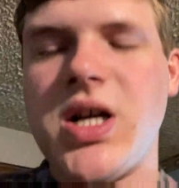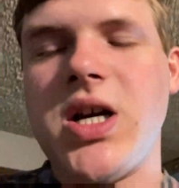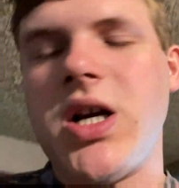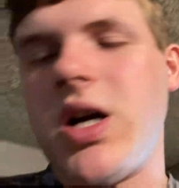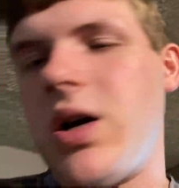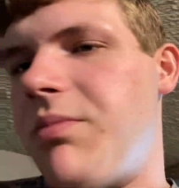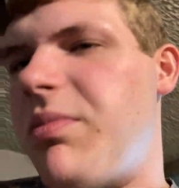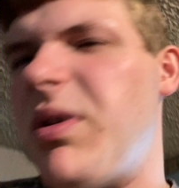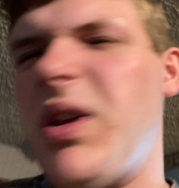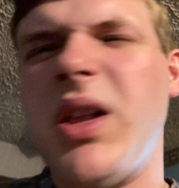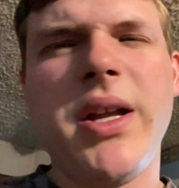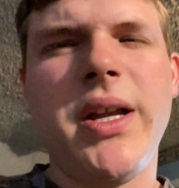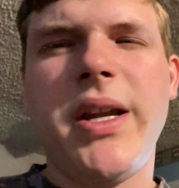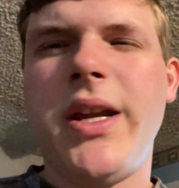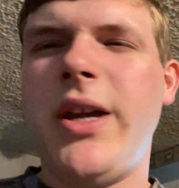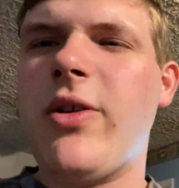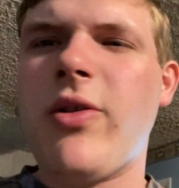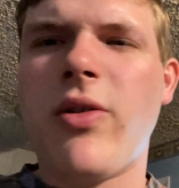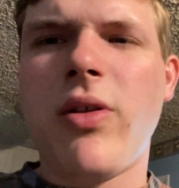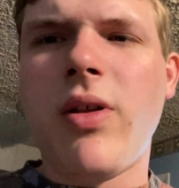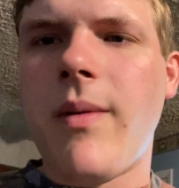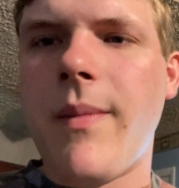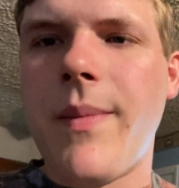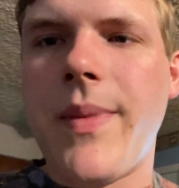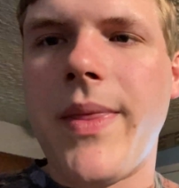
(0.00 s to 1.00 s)
ability or
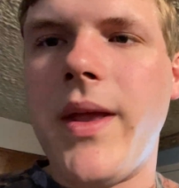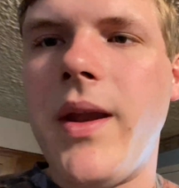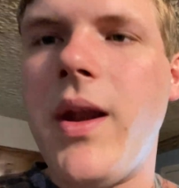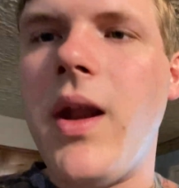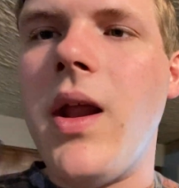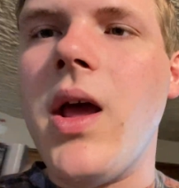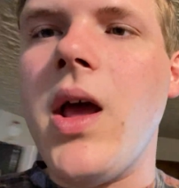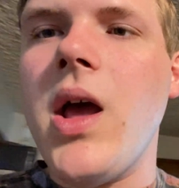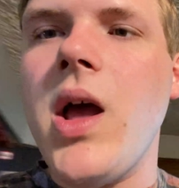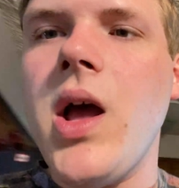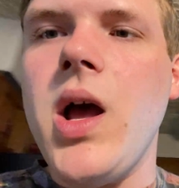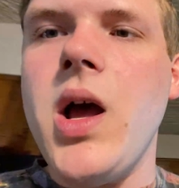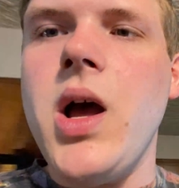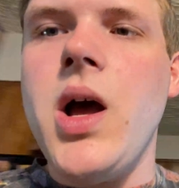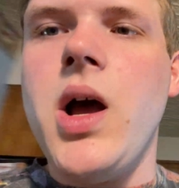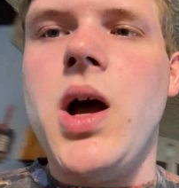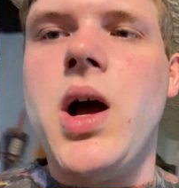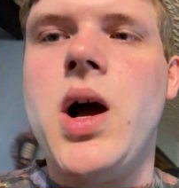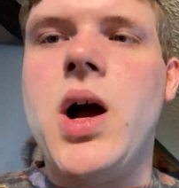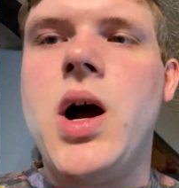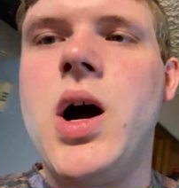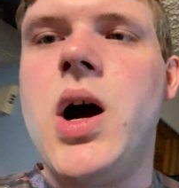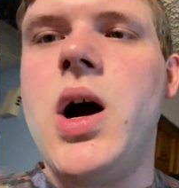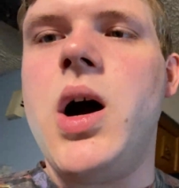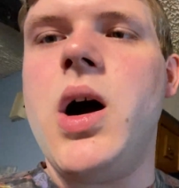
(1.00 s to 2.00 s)
something,
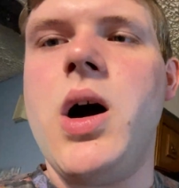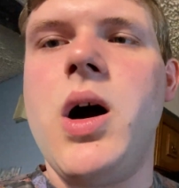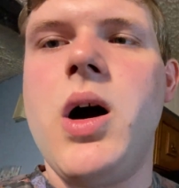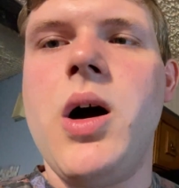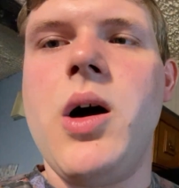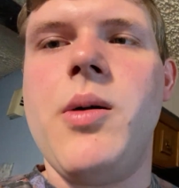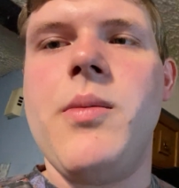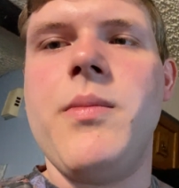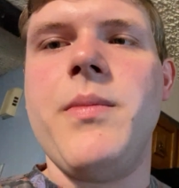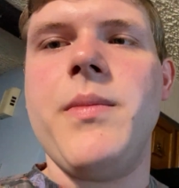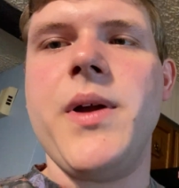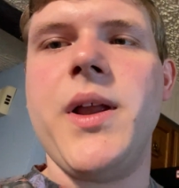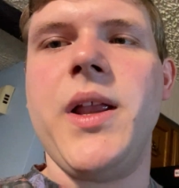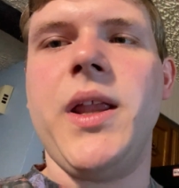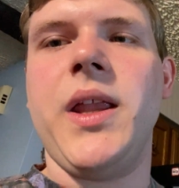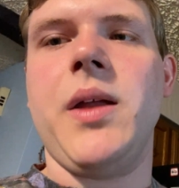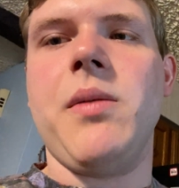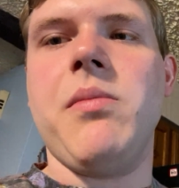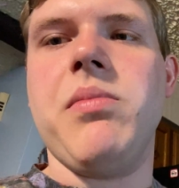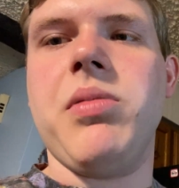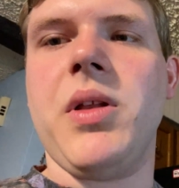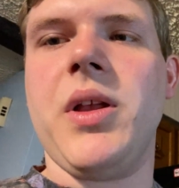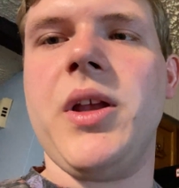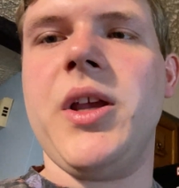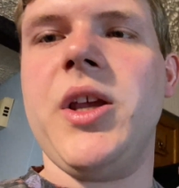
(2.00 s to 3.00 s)
and
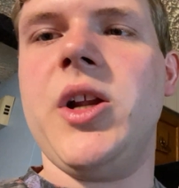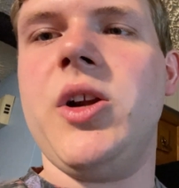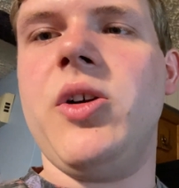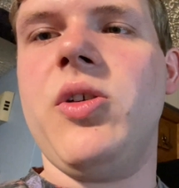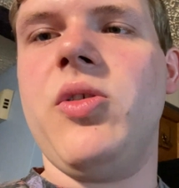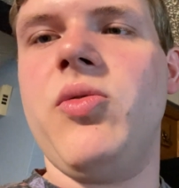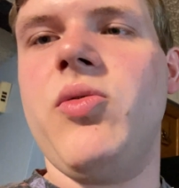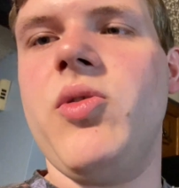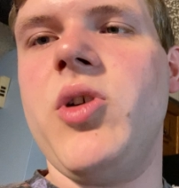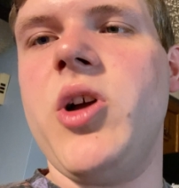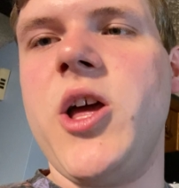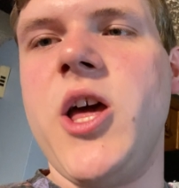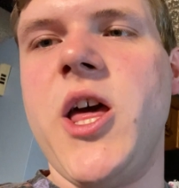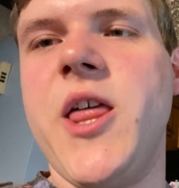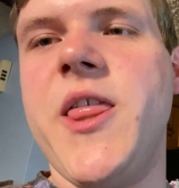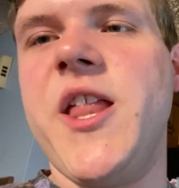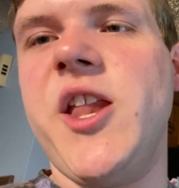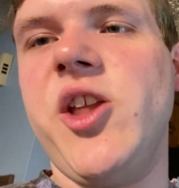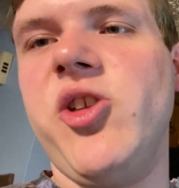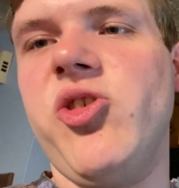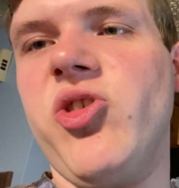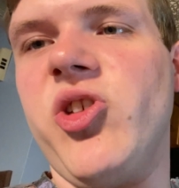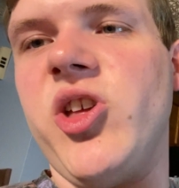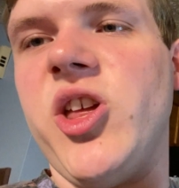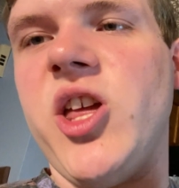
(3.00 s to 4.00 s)
like, you know, and then
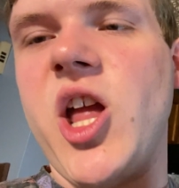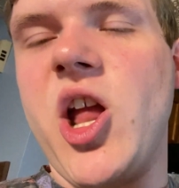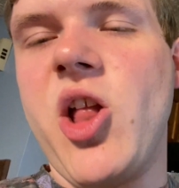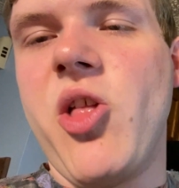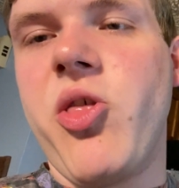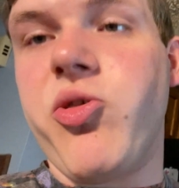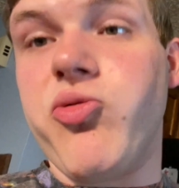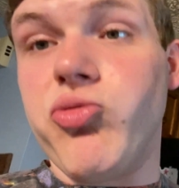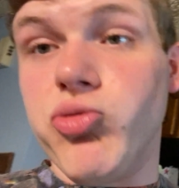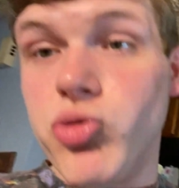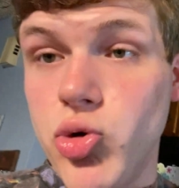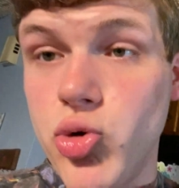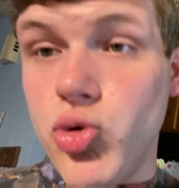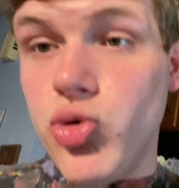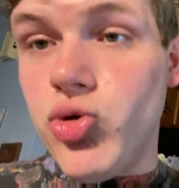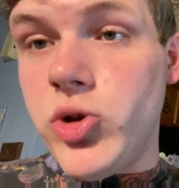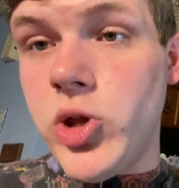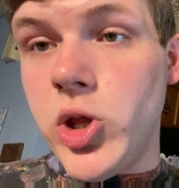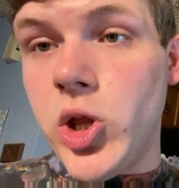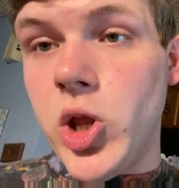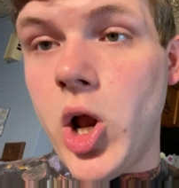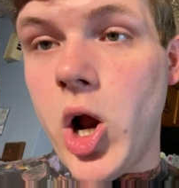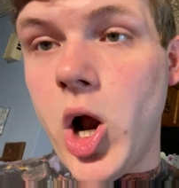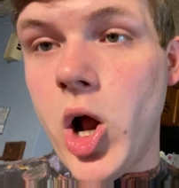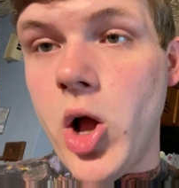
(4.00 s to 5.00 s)
you can get through
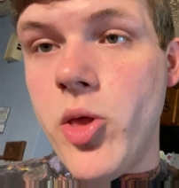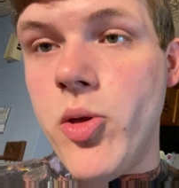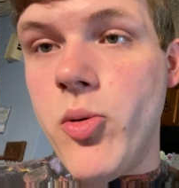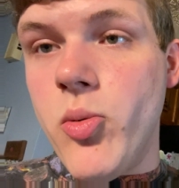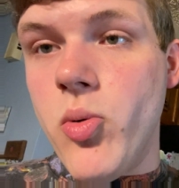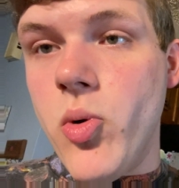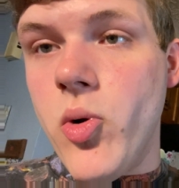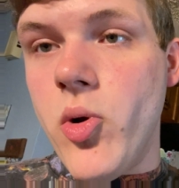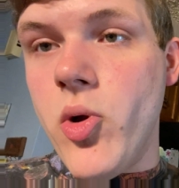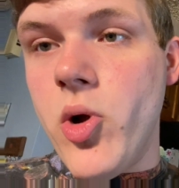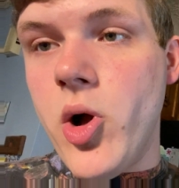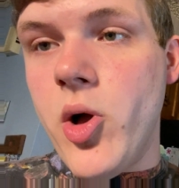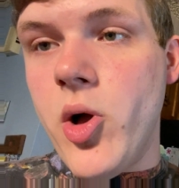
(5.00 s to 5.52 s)
to the other